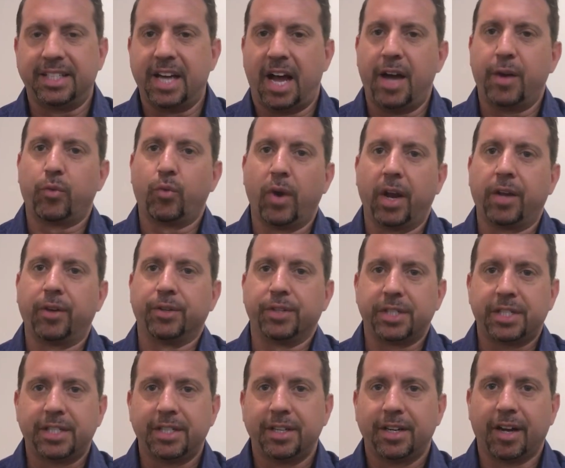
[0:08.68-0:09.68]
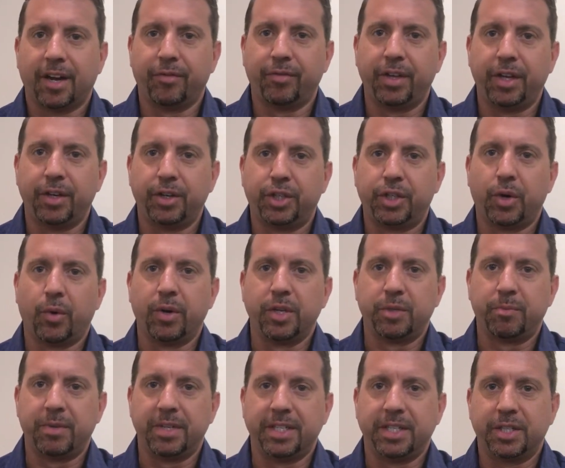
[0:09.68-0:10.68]
Don Rickles of the
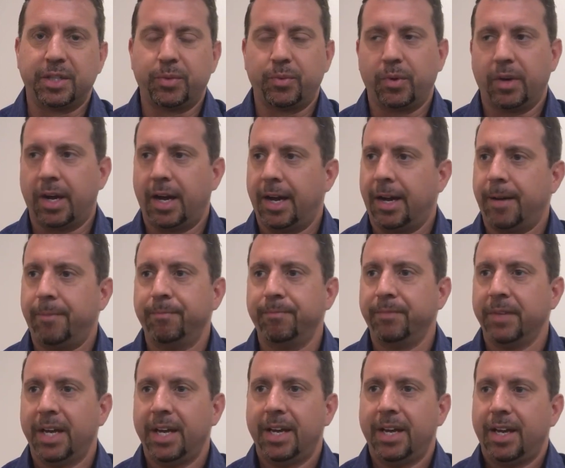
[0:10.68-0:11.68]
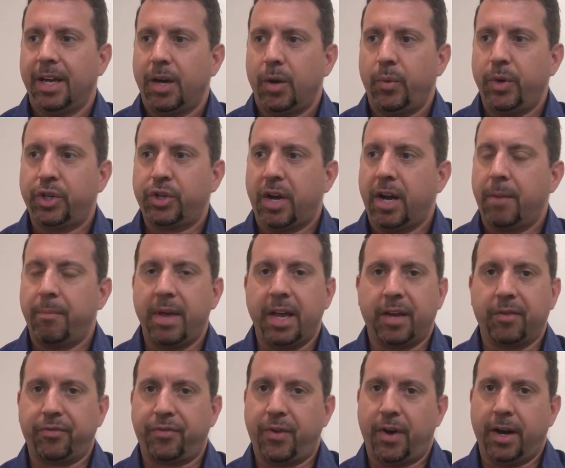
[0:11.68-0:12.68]
insurance business. We try to
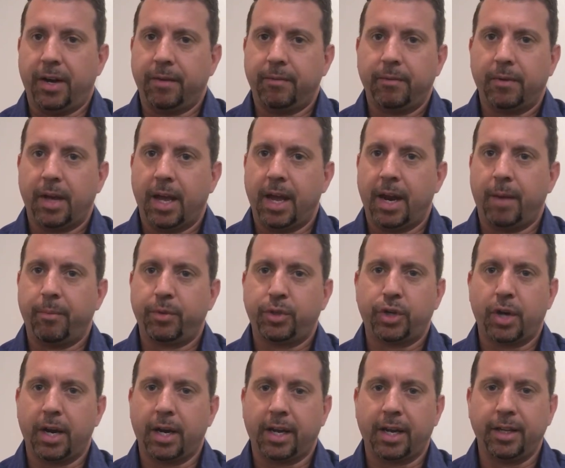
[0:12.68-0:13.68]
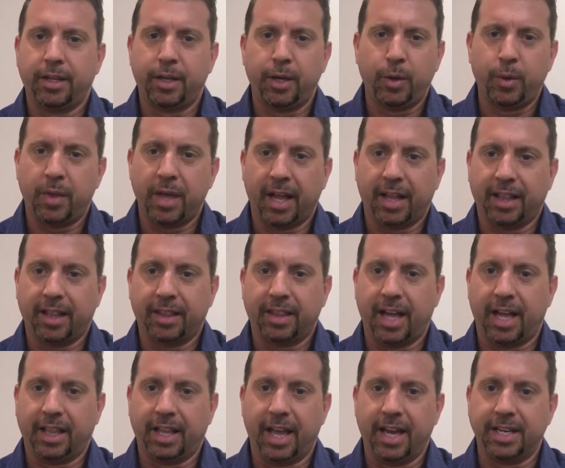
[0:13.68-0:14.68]
make it fun, and I'm trying to continue
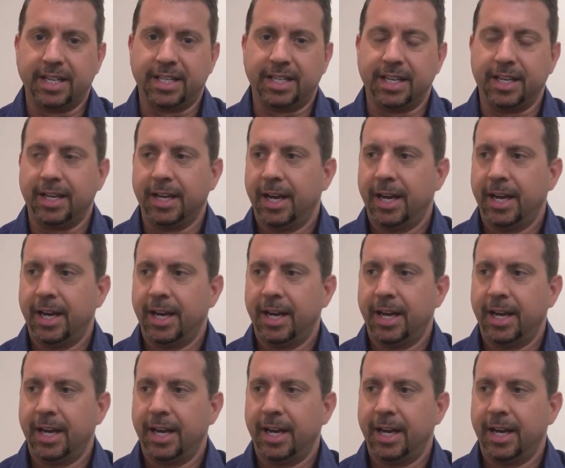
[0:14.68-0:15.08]
that legacy.